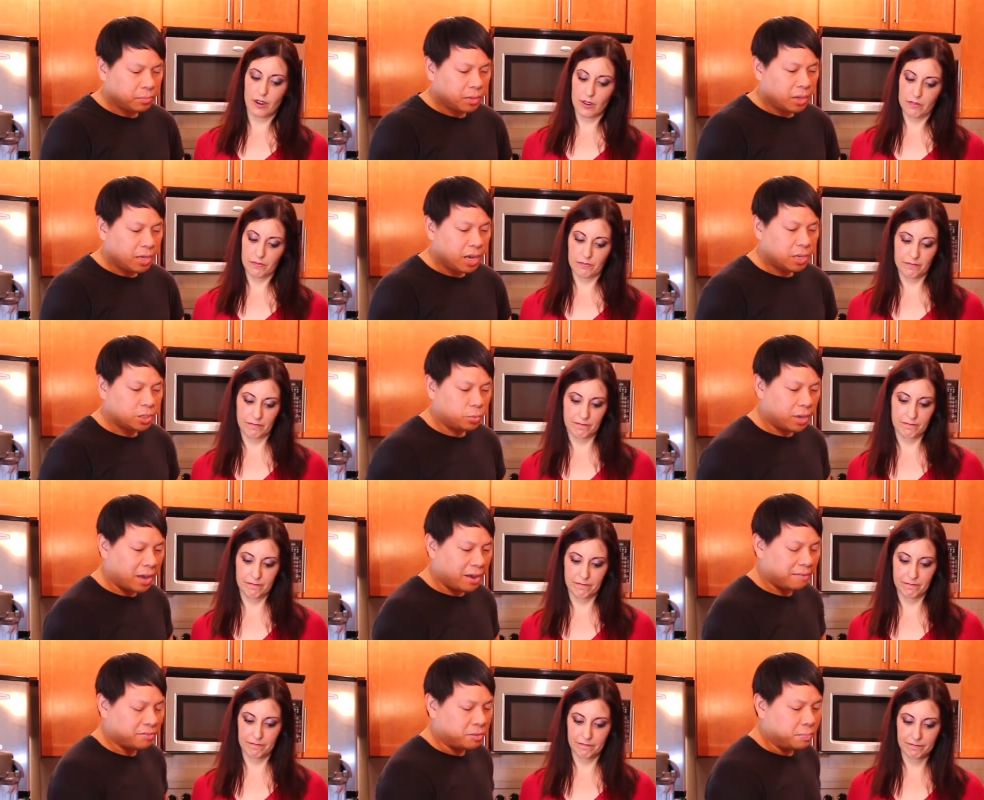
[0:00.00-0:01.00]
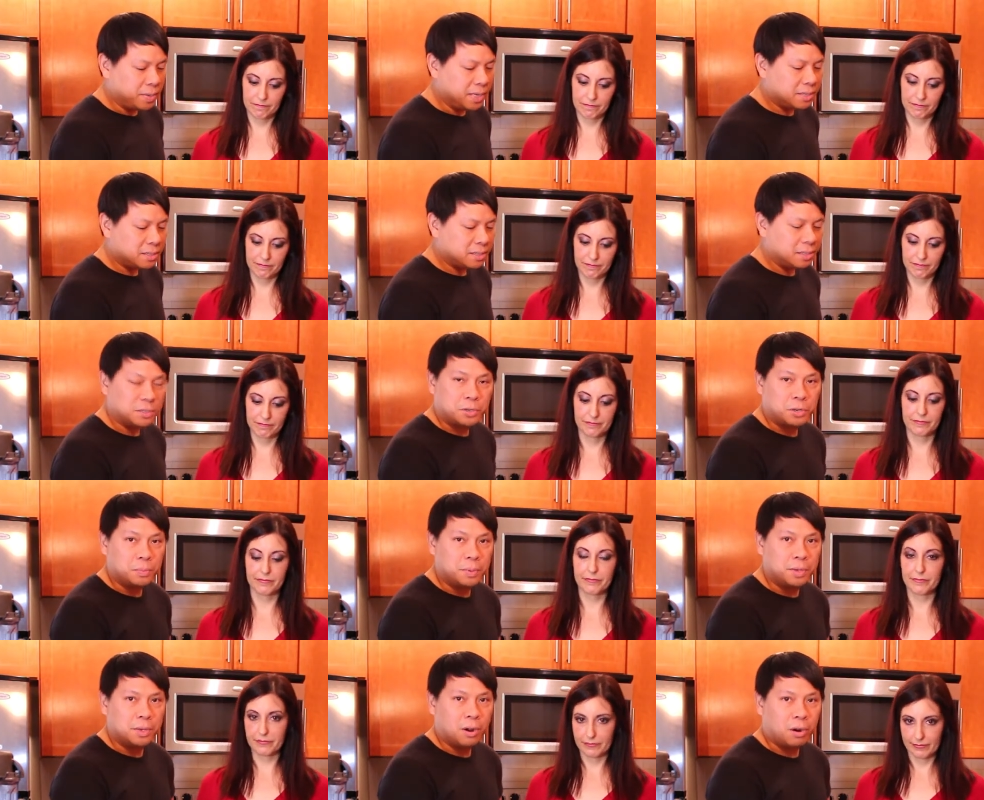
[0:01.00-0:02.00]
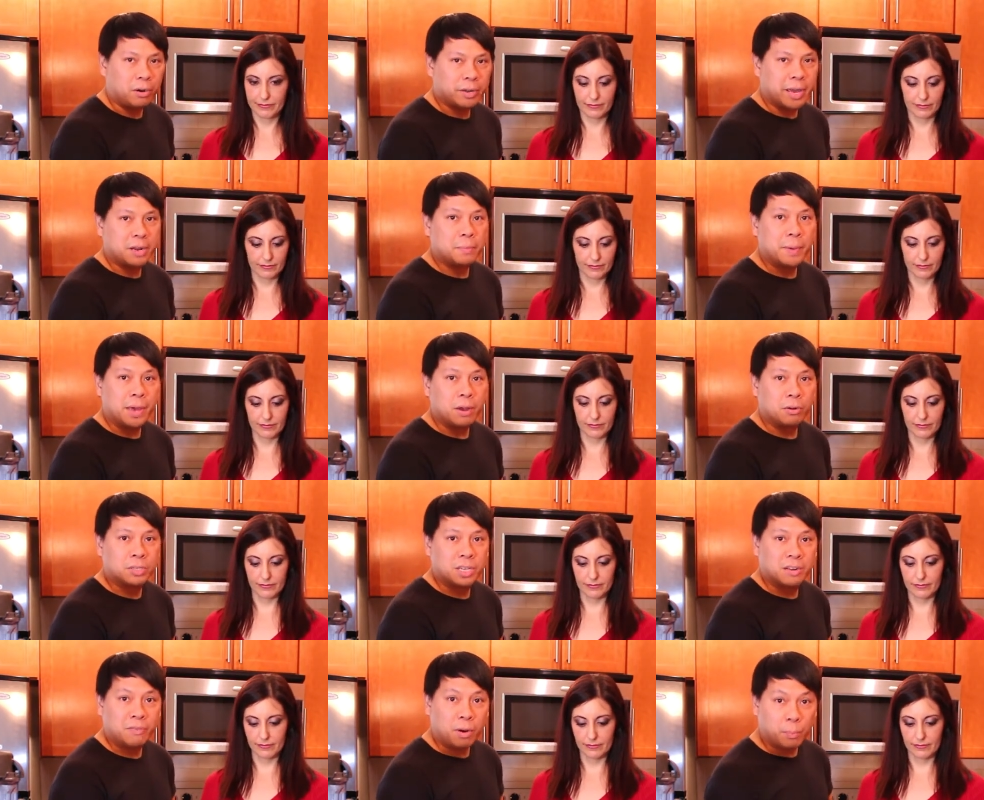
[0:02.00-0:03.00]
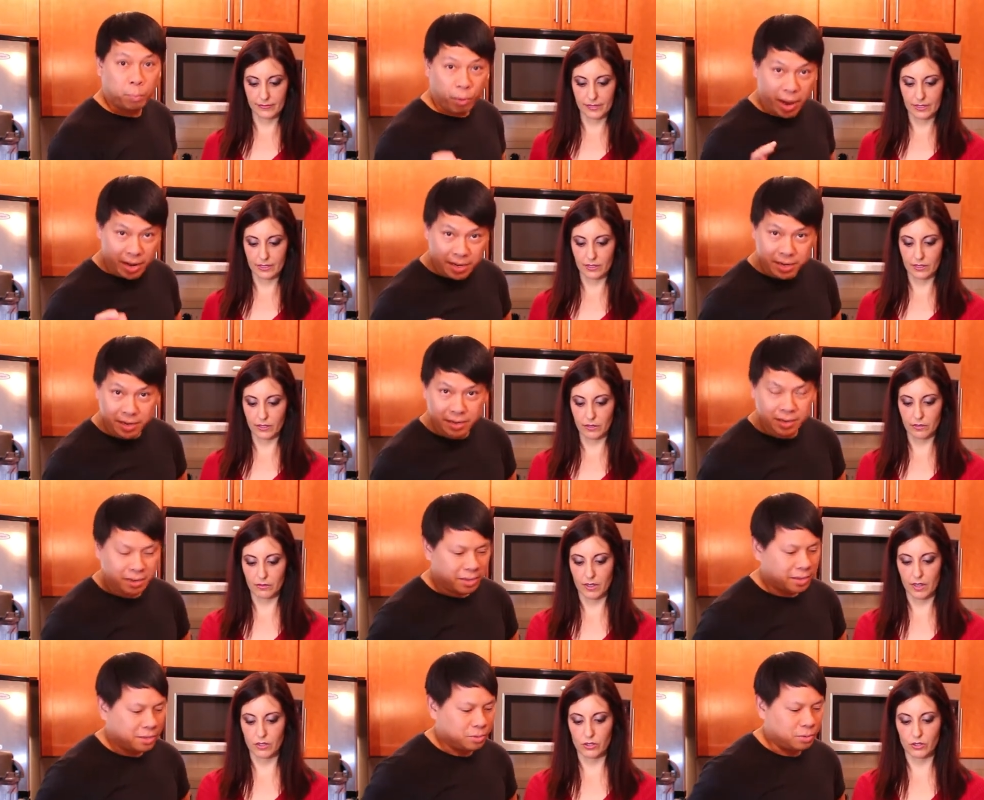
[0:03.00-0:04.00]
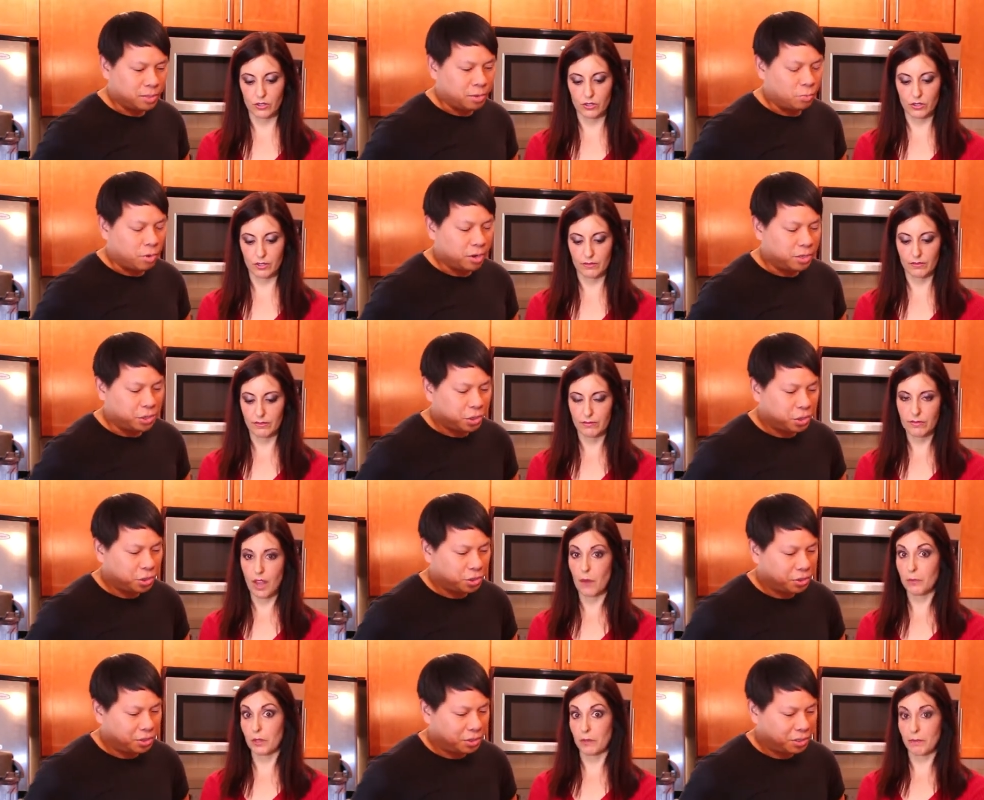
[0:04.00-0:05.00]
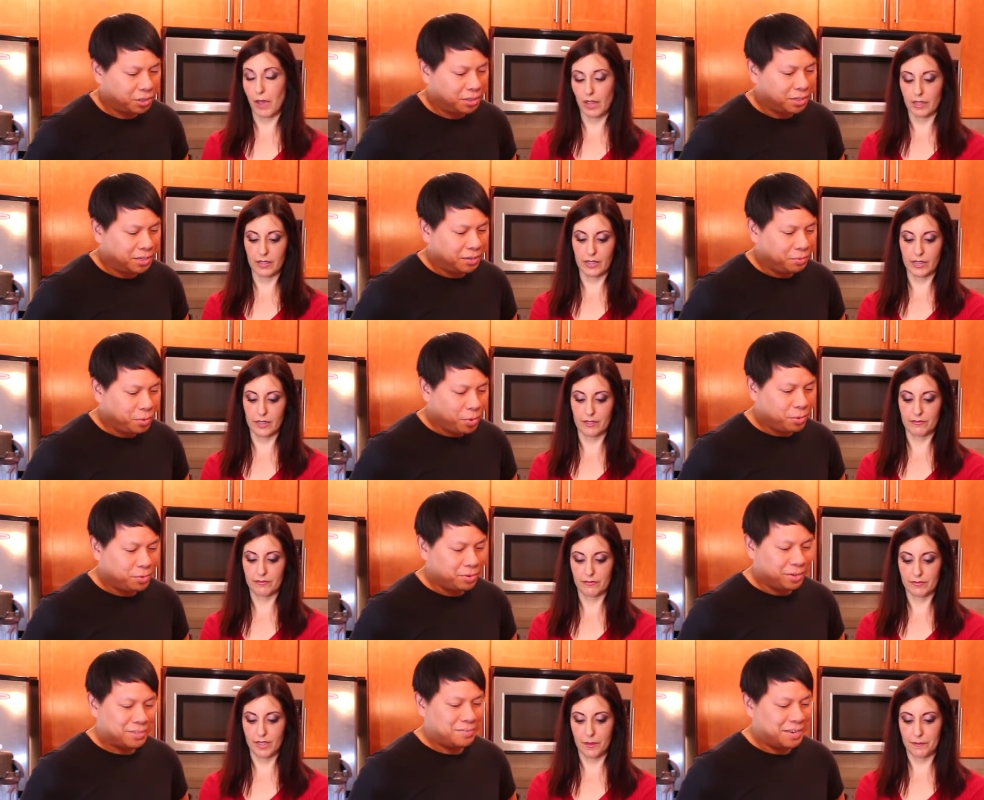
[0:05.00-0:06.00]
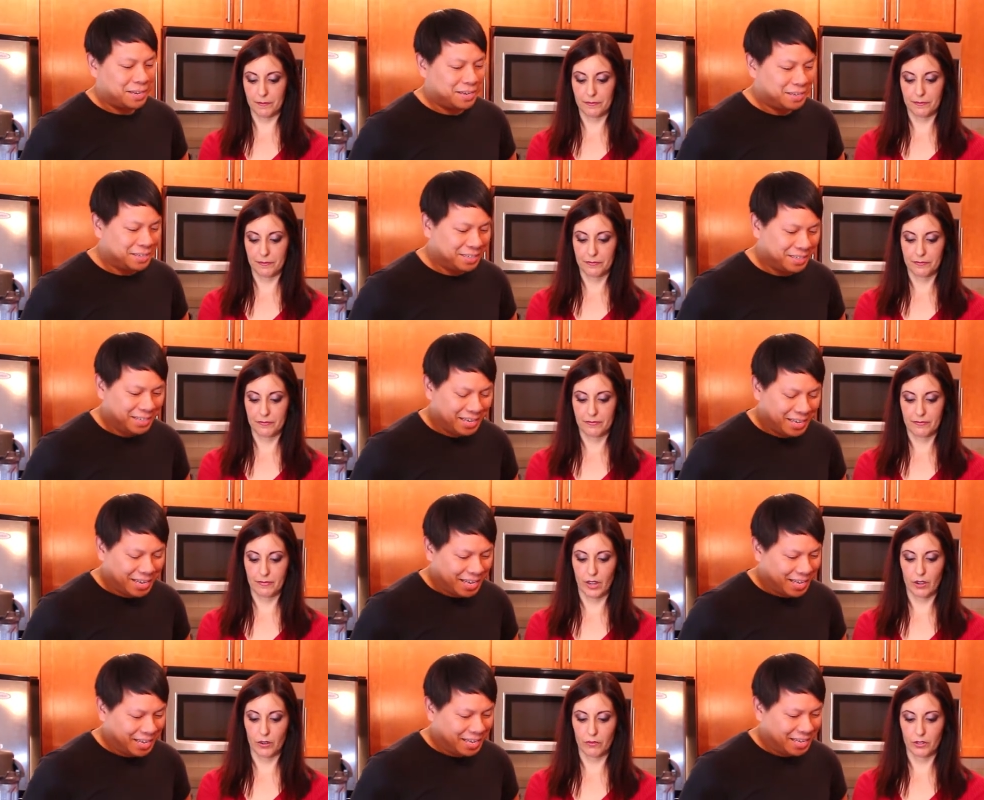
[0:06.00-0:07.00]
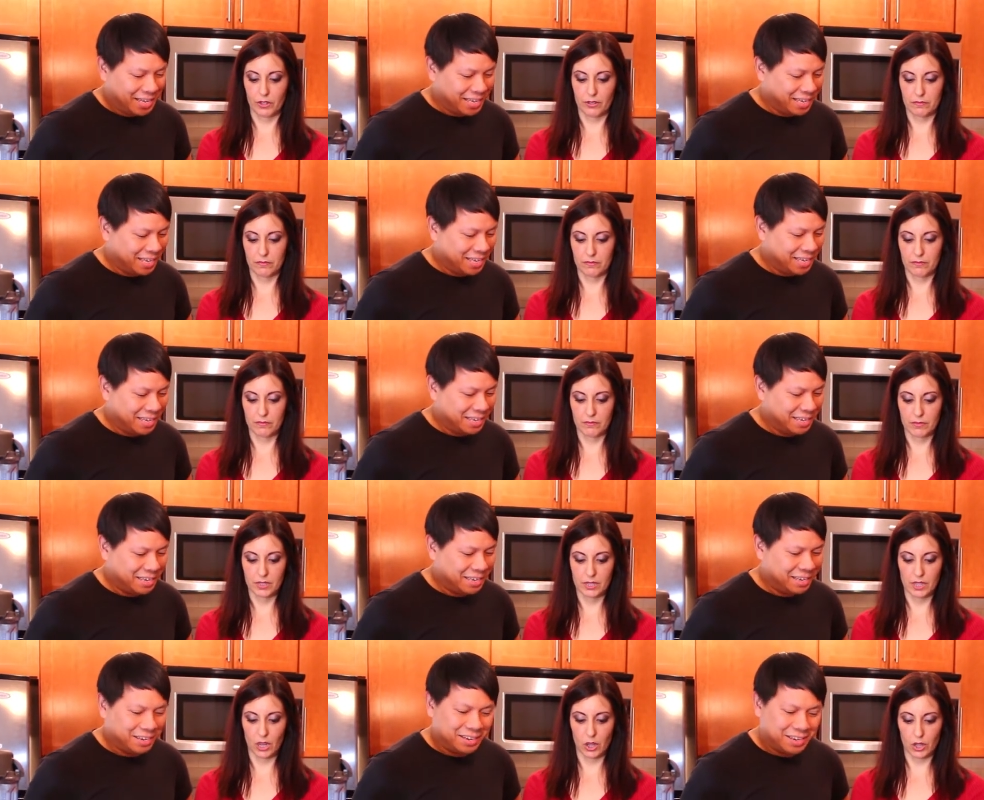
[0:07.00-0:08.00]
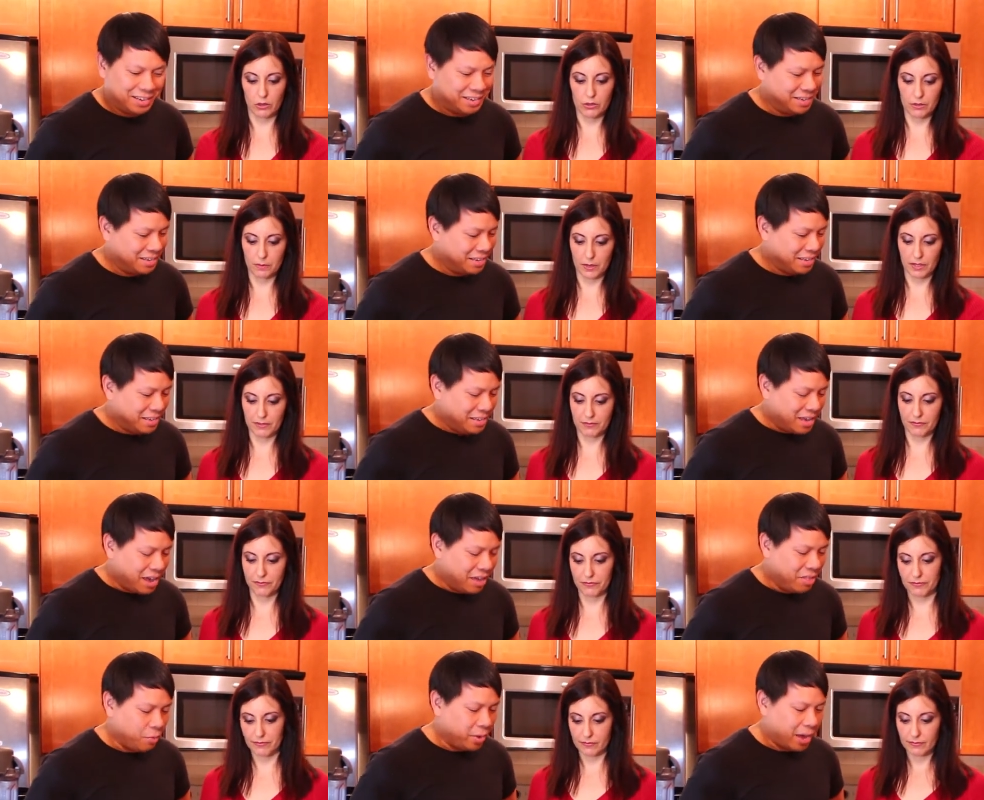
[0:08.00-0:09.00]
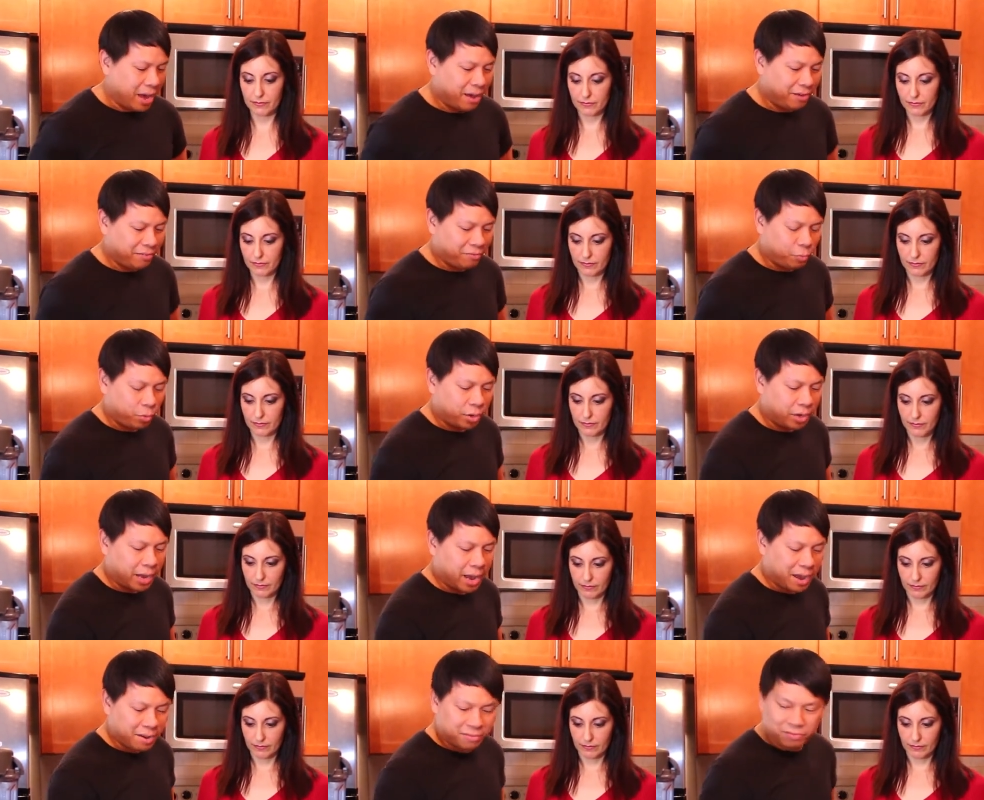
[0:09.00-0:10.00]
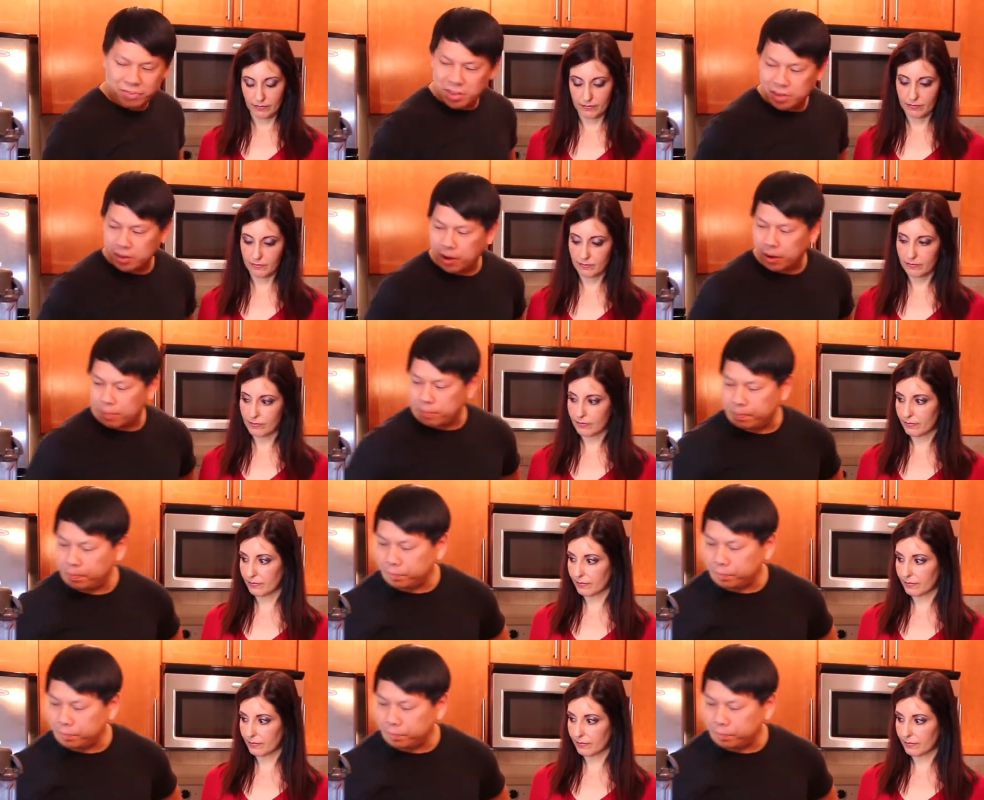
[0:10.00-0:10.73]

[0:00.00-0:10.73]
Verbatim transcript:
Speaker 1: are?
Speaker 2: Yeah, so we have the beets is going to be our canapé, or instead of our bread. Oh, so it's like a raw dish.
Speaker 1: I'll put them back. Like, ooh, no, that's fine. I don't know if you can see all those, but.
Speaker 2: And then we have, we're going to have the um,